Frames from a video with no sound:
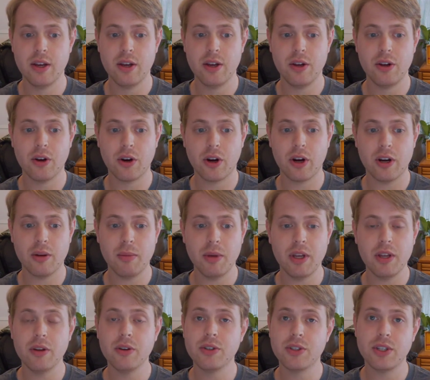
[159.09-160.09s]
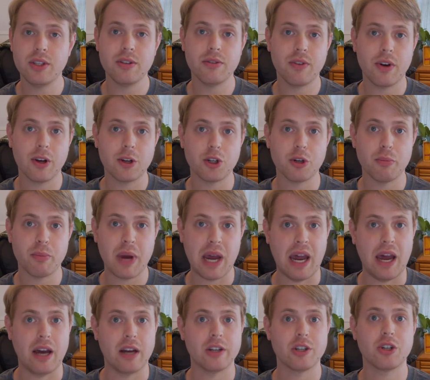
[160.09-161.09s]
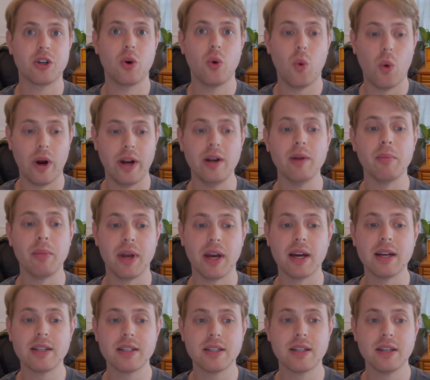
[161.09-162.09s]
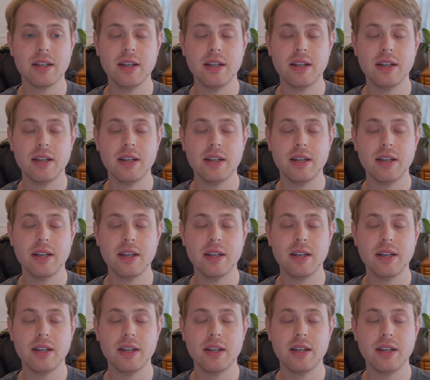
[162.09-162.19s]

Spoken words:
you're going to be using the function patch quite a bit.